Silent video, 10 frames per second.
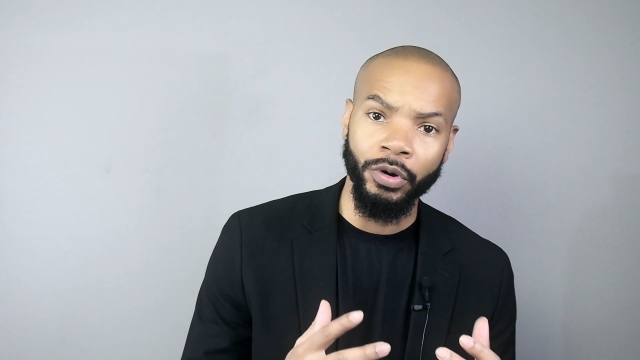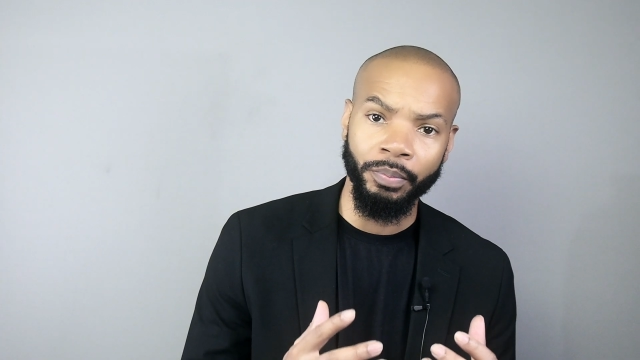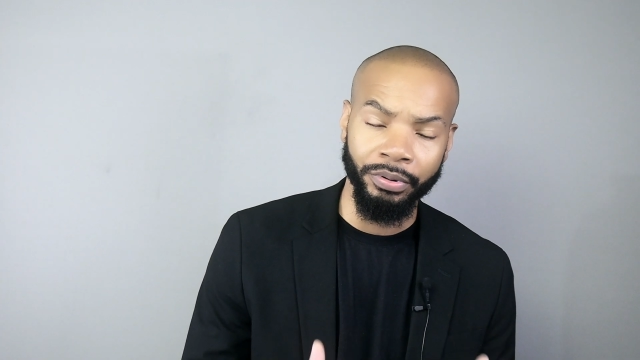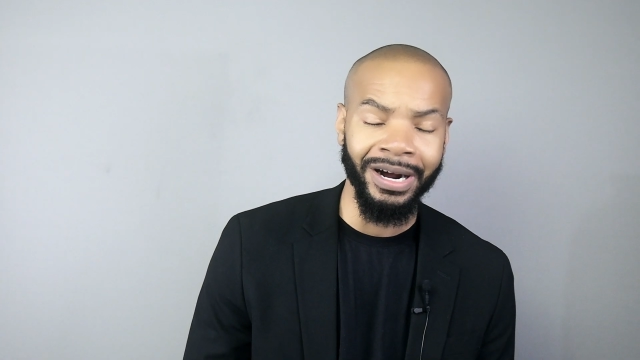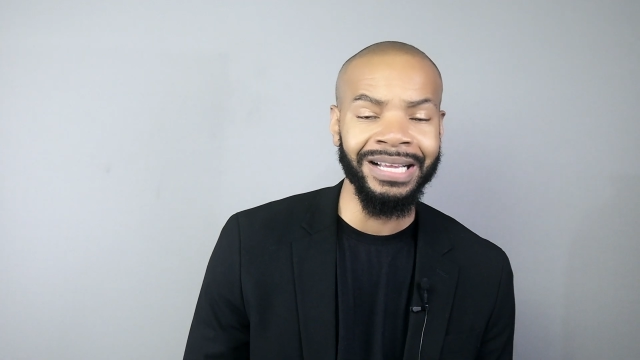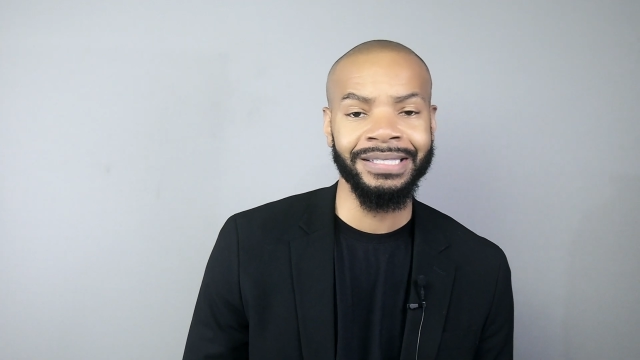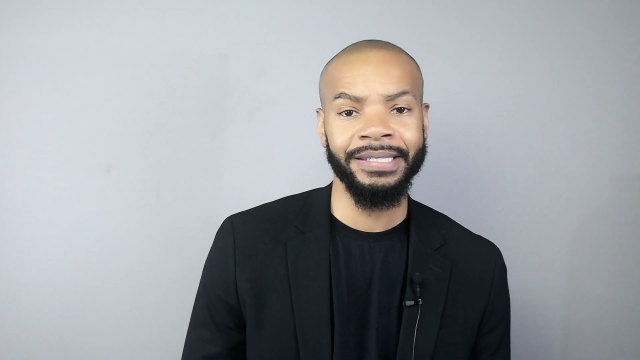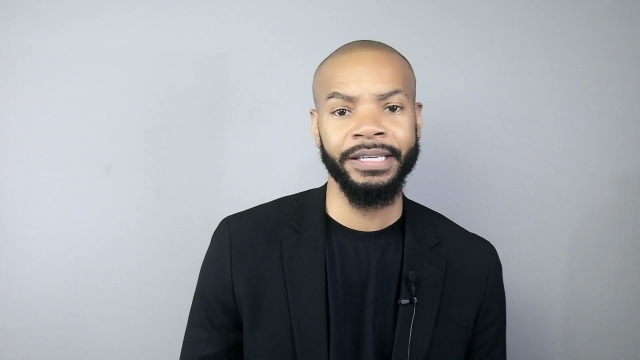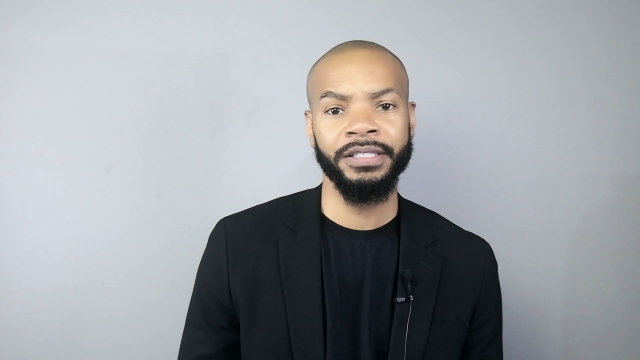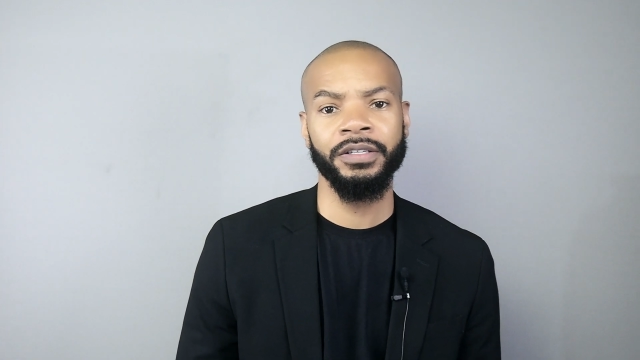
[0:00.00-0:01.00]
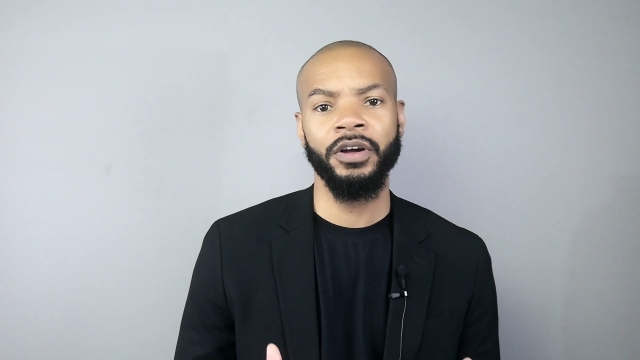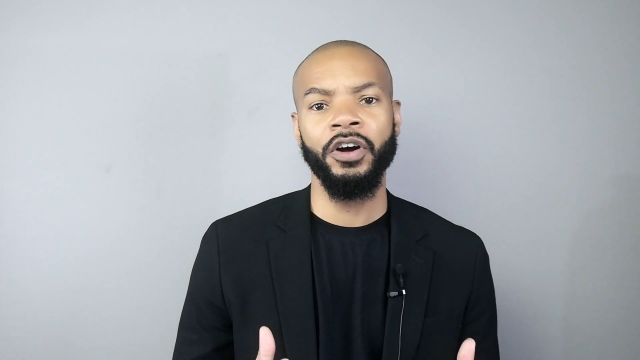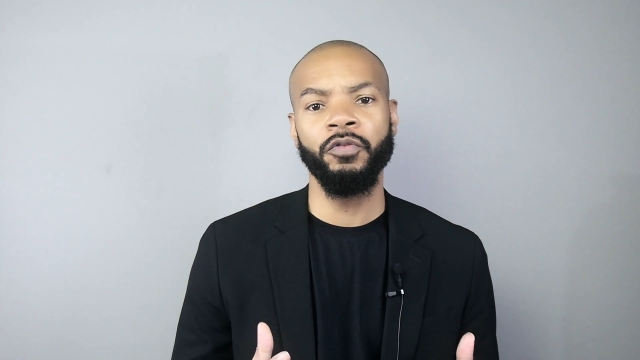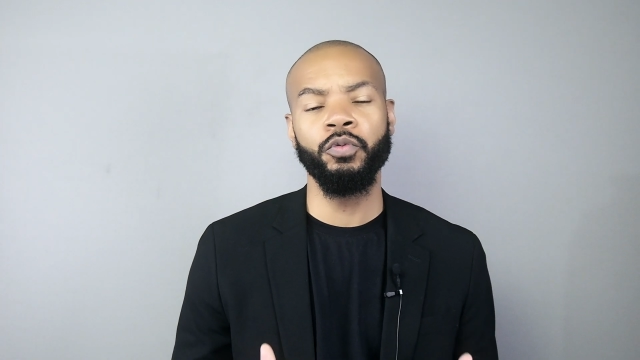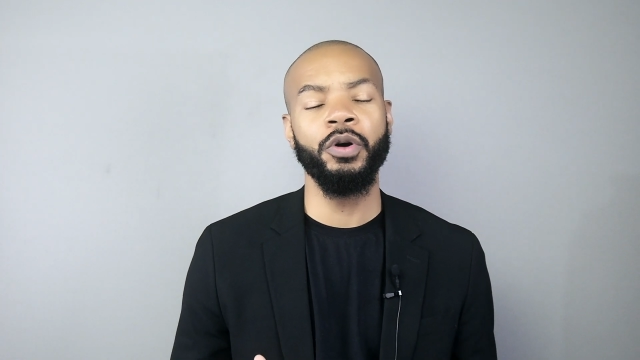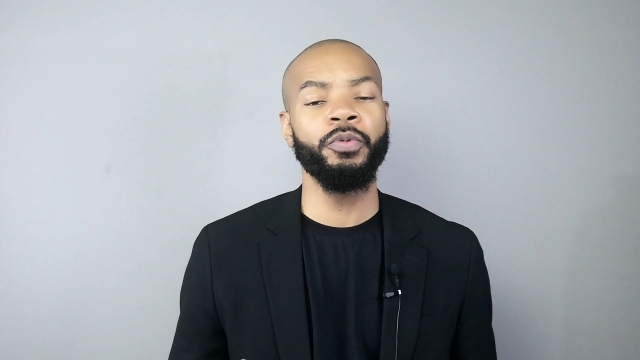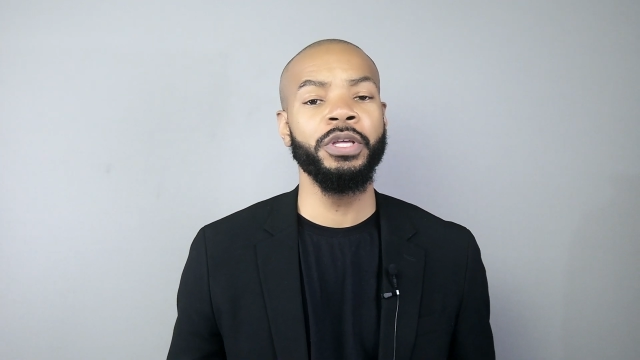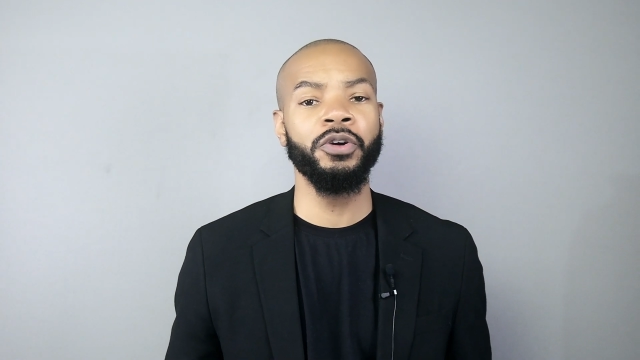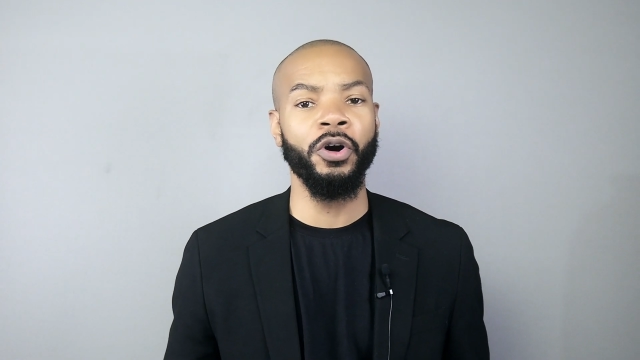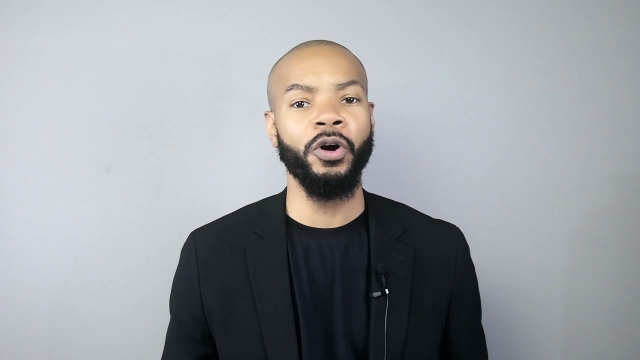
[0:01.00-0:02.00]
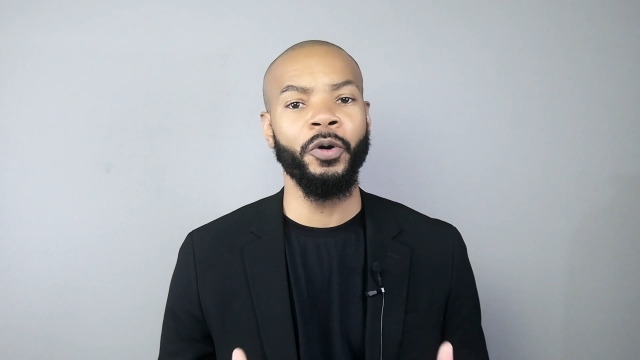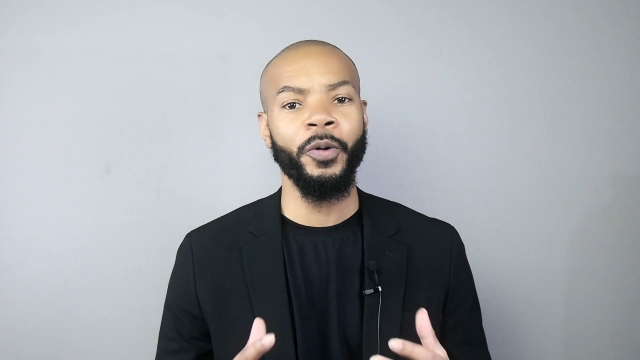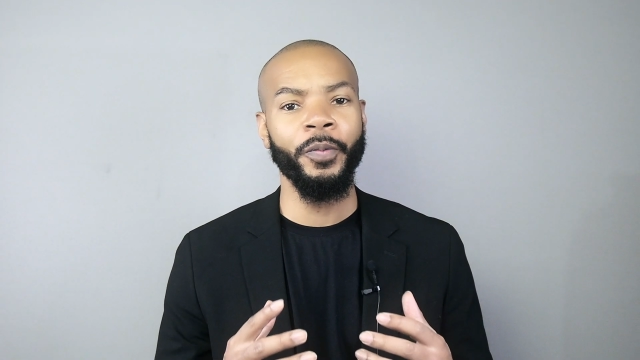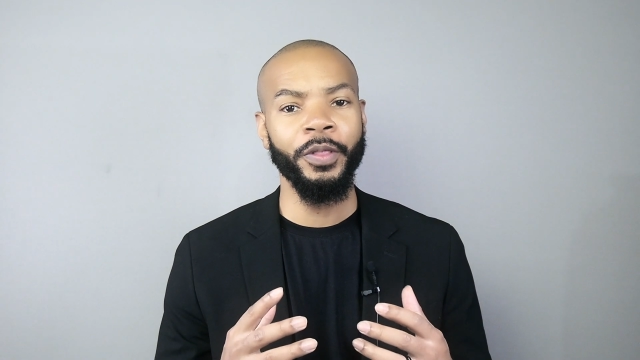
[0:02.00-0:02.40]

a process of what we call